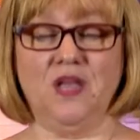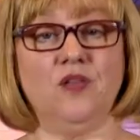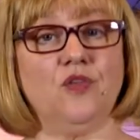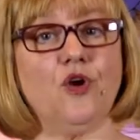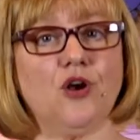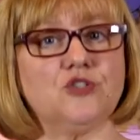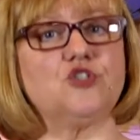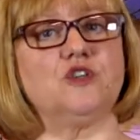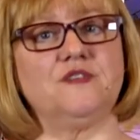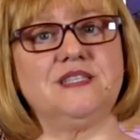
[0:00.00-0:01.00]
There are
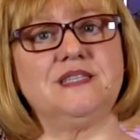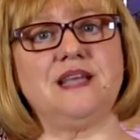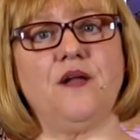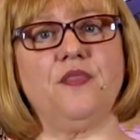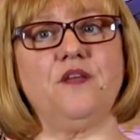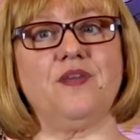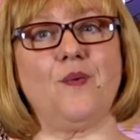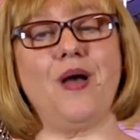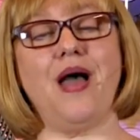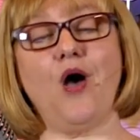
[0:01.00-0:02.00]
services out there that will
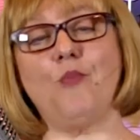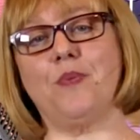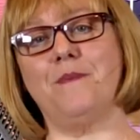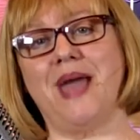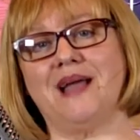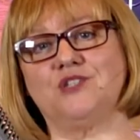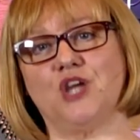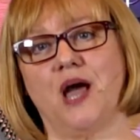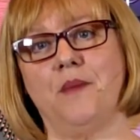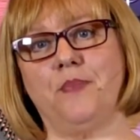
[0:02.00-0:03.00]
help match
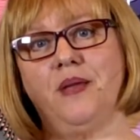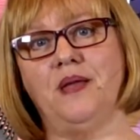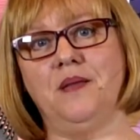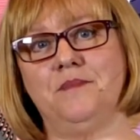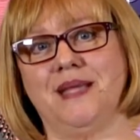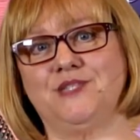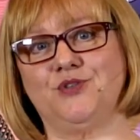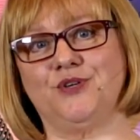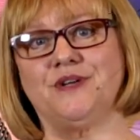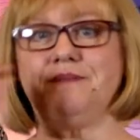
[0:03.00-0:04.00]
up
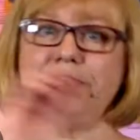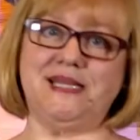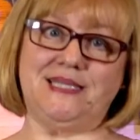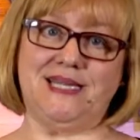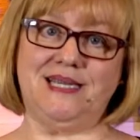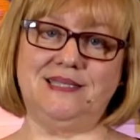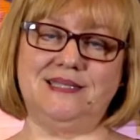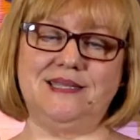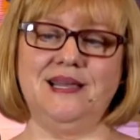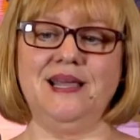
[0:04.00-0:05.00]
mentor-mentees.